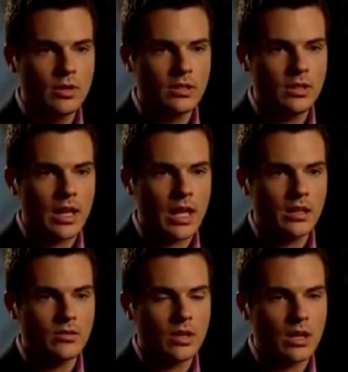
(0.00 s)

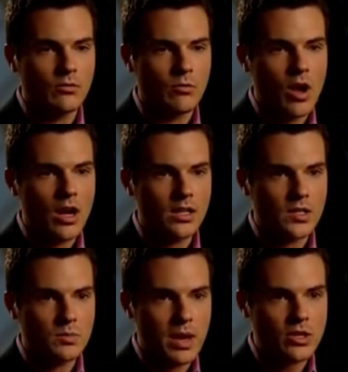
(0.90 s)
and Ron
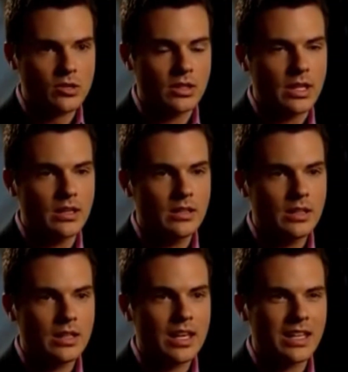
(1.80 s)
especially
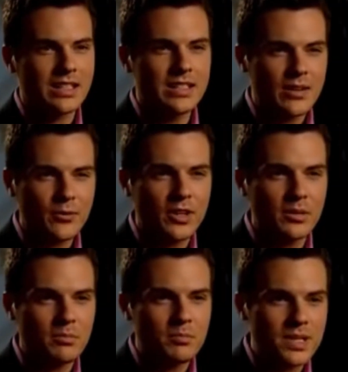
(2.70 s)
in a different
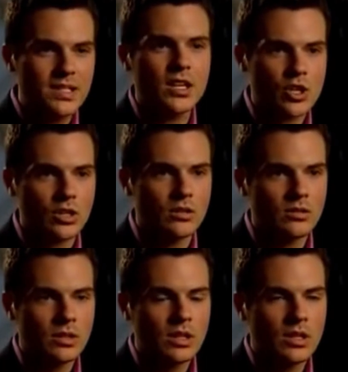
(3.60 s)
position
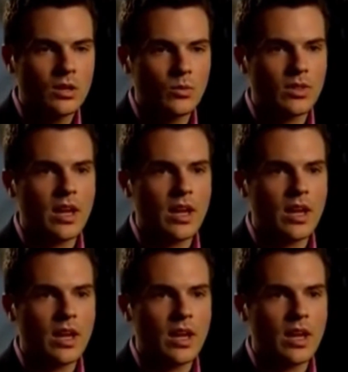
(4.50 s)
with